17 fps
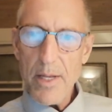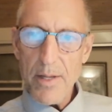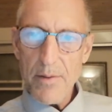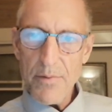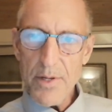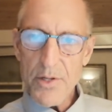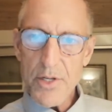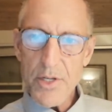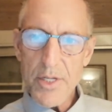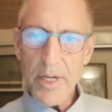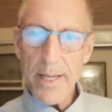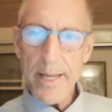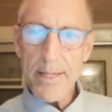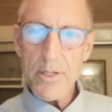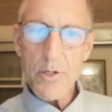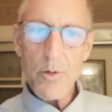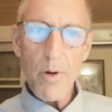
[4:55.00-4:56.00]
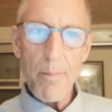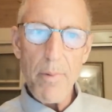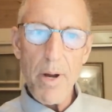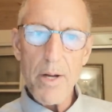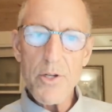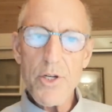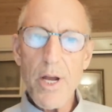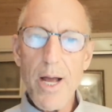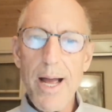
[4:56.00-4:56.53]
This has led to a
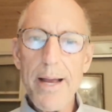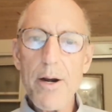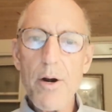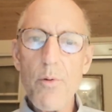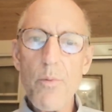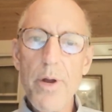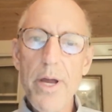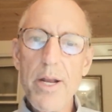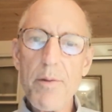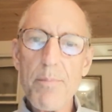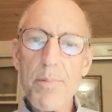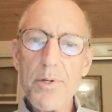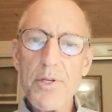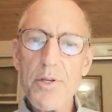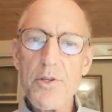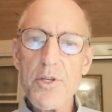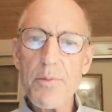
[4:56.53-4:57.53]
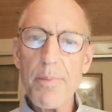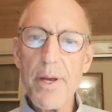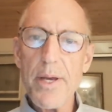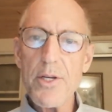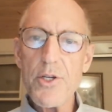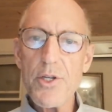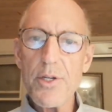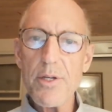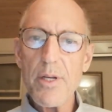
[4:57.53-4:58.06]
much higher rate of
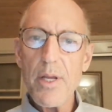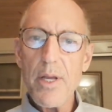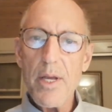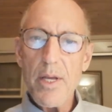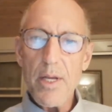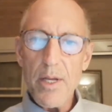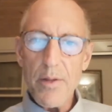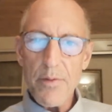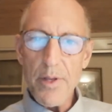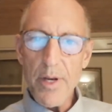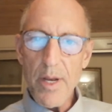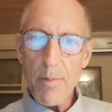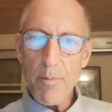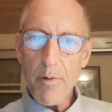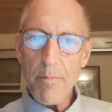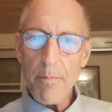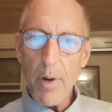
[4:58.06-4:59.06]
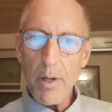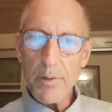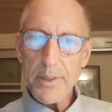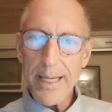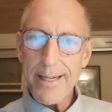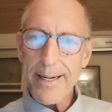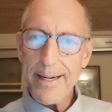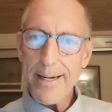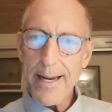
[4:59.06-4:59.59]
participation. The number of
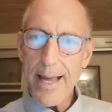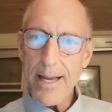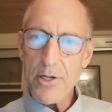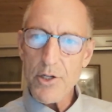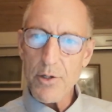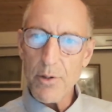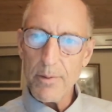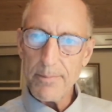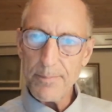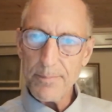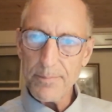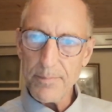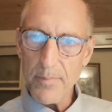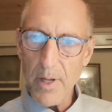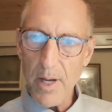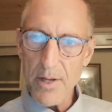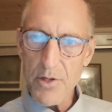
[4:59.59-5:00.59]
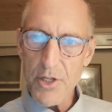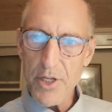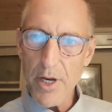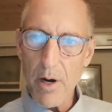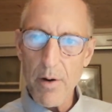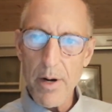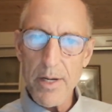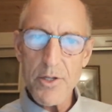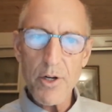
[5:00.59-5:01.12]
multinational
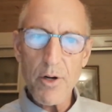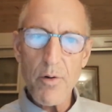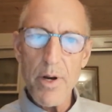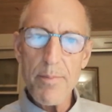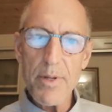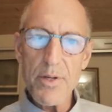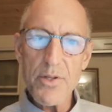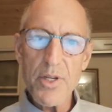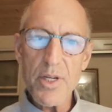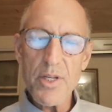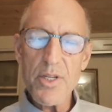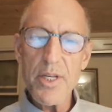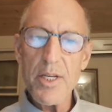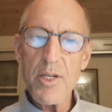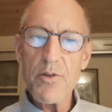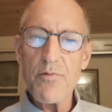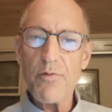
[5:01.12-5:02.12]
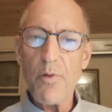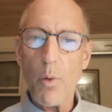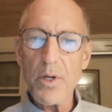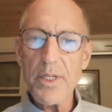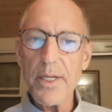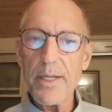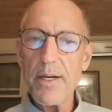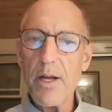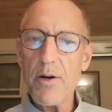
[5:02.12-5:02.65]
CRS agreements exceeds
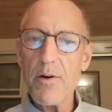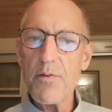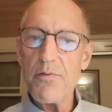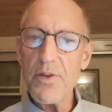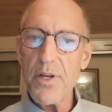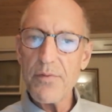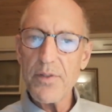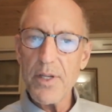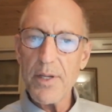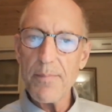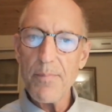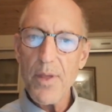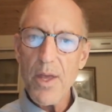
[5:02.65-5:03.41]
1,450,